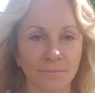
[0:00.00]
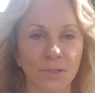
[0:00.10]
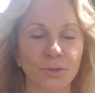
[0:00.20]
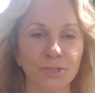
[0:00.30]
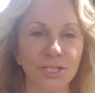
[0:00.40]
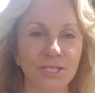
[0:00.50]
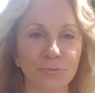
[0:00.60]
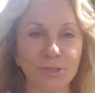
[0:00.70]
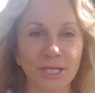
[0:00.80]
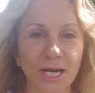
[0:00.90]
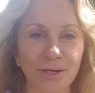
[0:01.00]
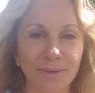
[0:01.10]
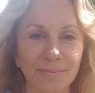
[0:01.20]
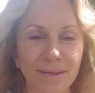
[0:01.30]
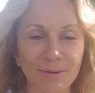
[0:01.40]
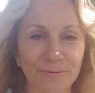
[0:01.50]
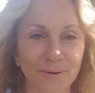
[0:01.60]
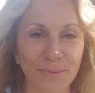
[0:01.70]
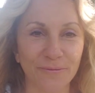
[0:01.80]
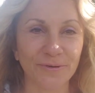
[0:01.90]
you know, she's in retirement maybe
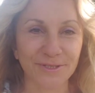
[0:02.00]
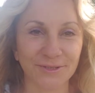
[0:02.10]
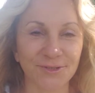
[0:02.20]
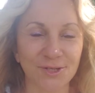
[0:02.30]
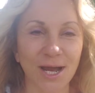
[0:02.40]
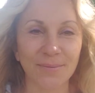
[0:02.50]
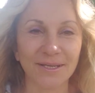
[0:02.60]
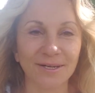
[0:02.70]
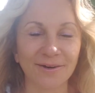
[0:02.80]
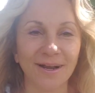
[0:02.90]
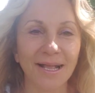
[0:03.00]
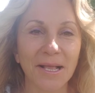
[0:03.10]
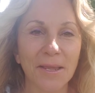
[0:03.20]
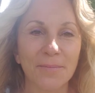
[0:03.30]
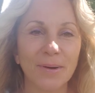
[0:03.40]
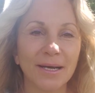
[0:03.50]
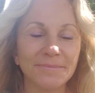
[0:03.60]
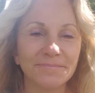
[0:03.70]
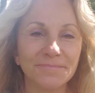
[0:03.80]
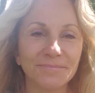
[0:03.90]
from the physical job here, but
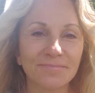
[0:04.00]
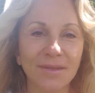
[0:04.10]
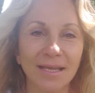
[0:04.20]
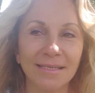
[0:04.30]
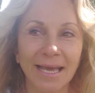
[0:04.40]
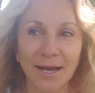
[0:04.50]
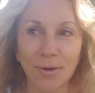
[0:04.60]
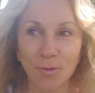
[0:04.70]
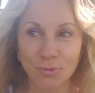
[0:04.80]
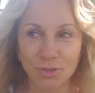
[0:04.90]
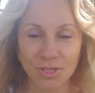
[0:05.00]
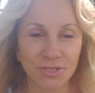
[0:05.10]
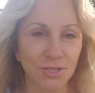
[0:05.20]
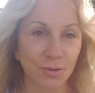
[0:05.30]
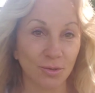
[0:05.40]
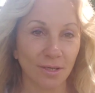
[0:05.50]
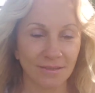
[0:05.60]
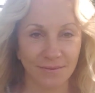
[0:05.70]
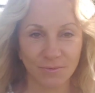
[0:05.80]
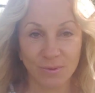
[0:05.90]
now she's you know a lot
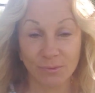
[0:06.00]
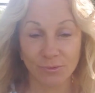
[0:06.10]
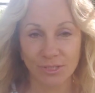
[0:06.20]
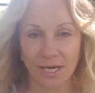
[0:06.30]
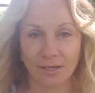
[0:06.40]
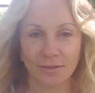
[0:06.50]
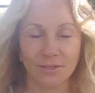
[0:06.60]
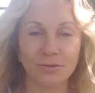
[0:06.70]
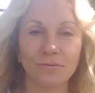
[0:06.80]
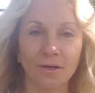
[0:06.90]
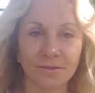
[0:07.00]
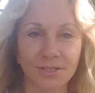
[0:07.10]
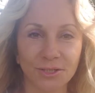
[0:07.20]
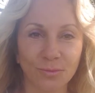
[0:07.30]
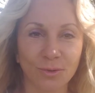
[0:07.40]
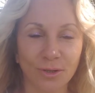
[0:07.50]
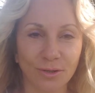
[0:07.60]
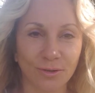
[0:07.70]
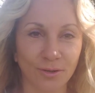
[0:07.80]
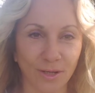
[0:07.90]
of times when people retire they do volunteer
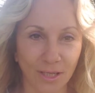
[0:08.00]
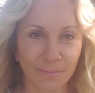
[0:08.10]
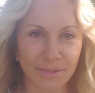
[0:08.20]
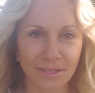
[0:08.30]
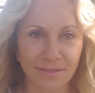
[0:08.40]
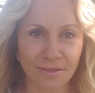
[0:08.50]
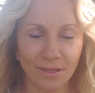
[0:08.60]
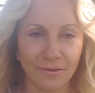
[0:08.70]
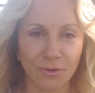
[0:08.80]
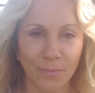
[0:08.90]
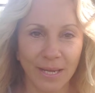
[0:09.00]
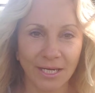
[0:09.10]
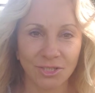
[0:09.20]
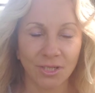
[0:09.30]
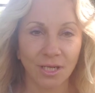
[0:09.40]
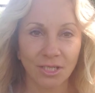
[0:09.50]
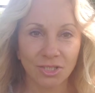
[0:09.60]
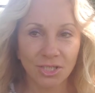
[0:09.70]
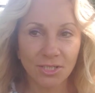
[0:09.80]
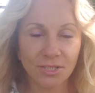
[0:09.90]
work or but they still have their passion
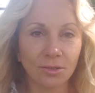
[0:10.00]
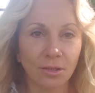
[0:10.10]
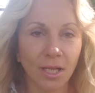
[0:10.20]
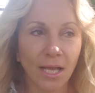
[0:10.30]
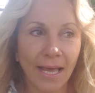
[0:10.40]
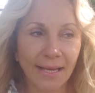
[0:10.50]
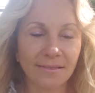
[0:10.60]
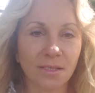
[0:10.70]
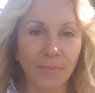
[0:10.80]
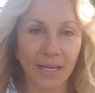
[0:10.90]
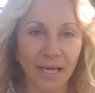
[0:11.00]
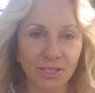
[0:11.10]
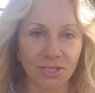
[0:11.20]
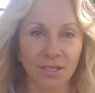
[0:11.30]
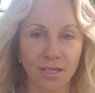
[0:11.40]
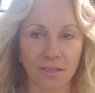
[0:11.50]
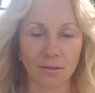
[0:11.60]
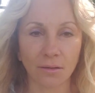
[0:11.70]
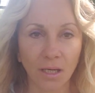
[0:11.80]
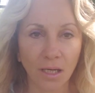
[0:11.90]
she still has the passion and
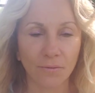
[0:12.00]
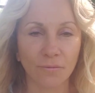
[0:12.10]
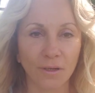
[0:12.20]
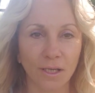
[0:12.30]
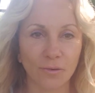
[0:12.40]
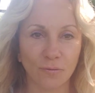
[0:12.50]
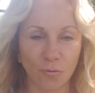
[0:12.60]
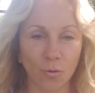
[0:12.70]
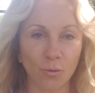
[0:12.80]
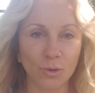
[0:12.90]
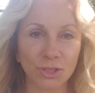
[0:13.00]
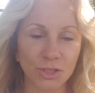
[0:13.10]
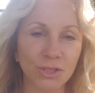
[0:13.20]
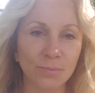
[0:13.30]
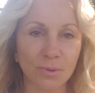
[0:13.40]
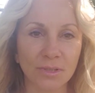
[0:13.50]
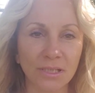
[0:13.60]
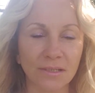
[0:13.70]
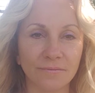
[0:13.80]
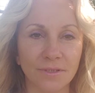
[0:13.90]
love for what she
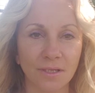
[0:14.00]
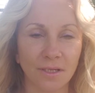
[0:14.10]
believed